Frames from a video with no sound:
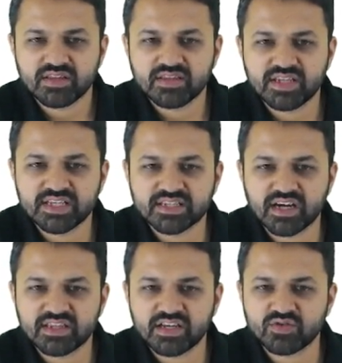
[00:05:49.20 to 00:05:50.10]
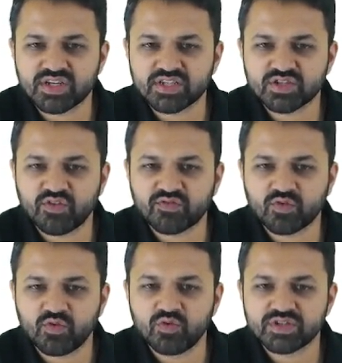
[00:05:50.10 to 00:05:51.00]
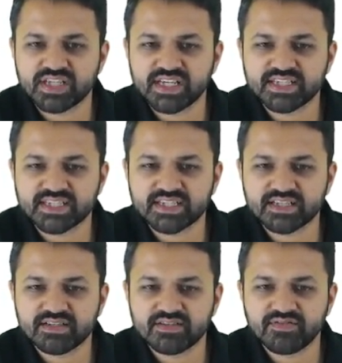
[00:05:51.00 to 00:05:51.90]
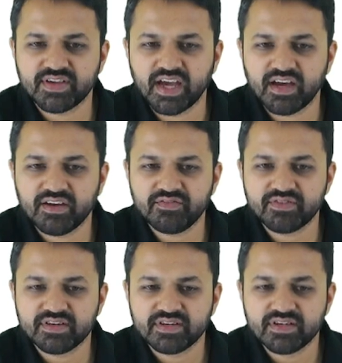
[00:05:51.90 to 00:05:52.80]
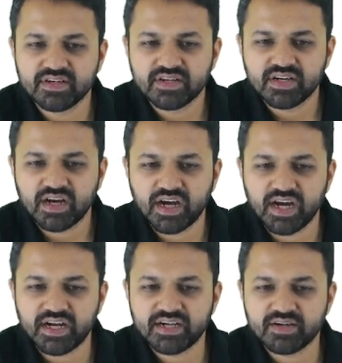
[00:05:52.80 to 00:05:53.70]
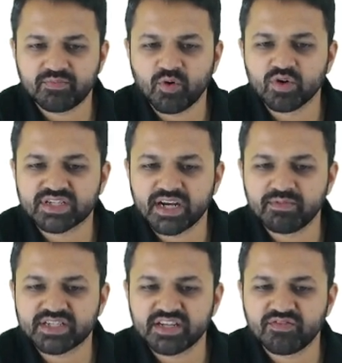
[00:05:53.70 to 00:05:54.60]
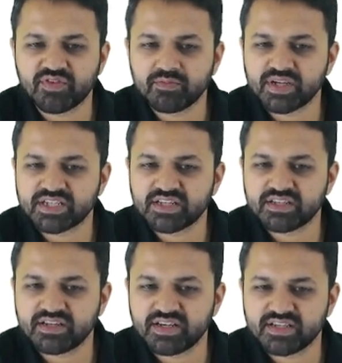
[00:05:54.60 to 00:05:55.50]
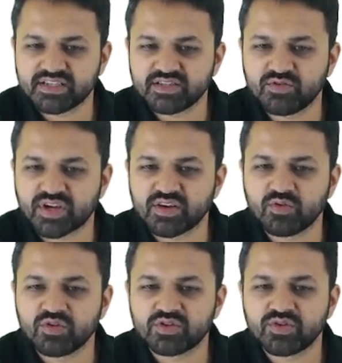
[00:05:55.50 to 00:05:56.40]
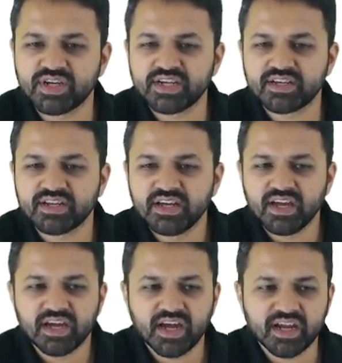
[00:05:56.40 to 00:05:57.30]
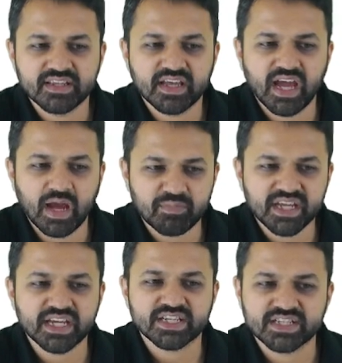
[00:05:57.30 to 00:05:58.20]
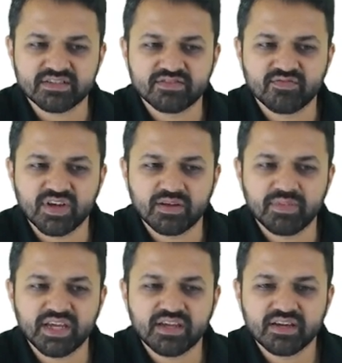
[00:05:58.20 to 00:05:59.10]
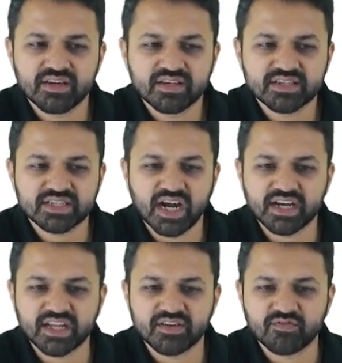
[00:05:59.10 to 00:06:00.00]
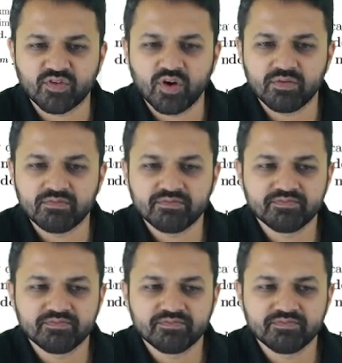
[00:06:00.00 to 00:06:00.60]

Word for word: These are the choices of courses uh, we have, and uh, post admission information is, you can go through it. And the application will be starting from